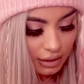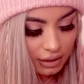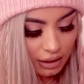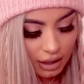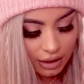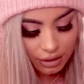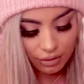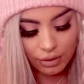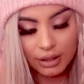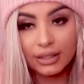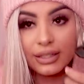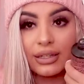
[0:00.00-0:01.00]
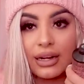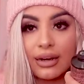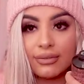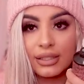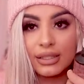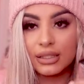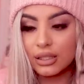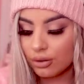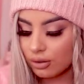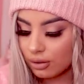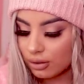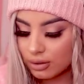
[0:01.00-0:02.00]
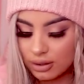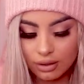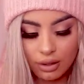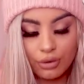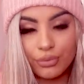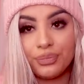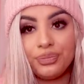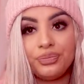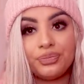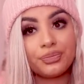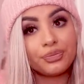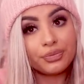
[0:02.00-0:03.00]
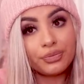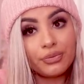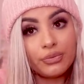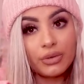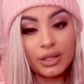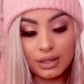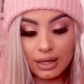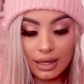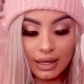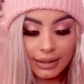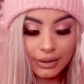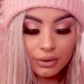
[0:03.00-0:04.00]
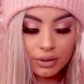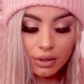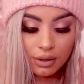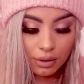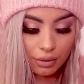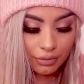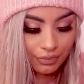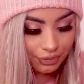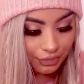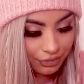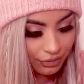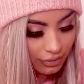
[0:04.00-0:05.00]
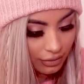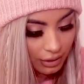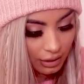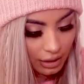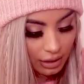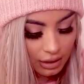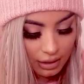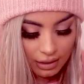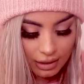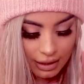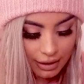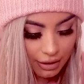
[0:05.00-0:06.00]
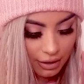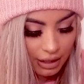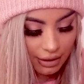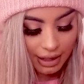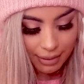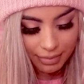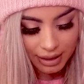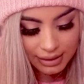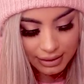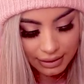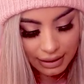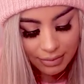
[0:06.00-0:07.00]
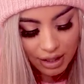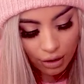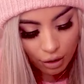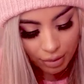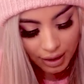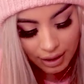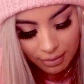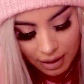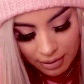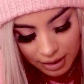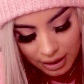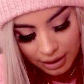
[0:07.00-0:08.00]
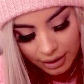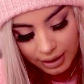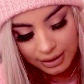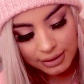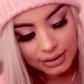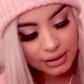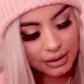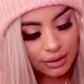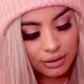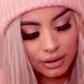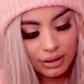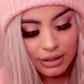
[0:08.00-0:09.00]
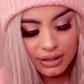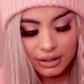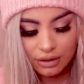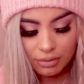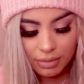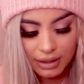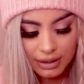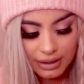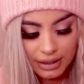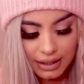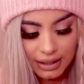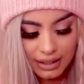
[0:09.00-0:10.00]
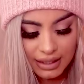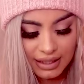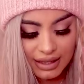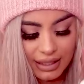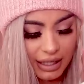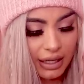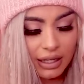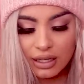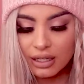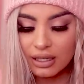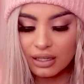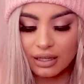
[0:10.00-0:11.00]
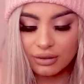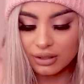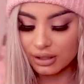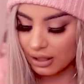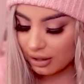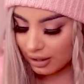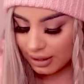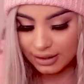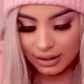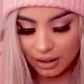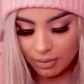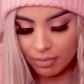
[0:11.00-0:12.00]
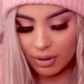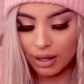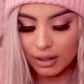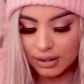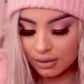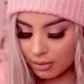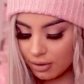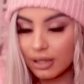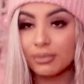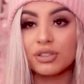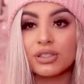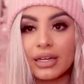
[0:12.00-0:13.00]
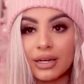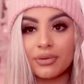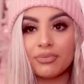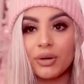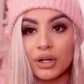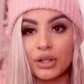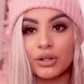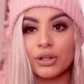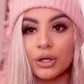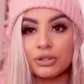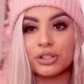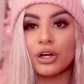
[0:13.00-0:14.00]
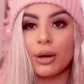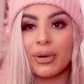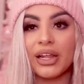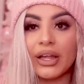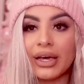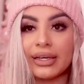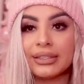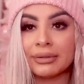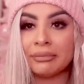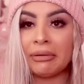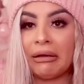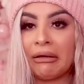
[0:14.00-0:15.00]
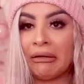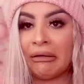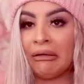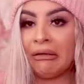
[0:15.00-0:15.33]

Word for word: the other one didn't have a seal. So, I don't know. I don't know how that busted. Let me open it. Maybe there is a seal and the seal busted in there. I don't see how that's like possible. I'm just like putting the lotion on my legs. I'm like,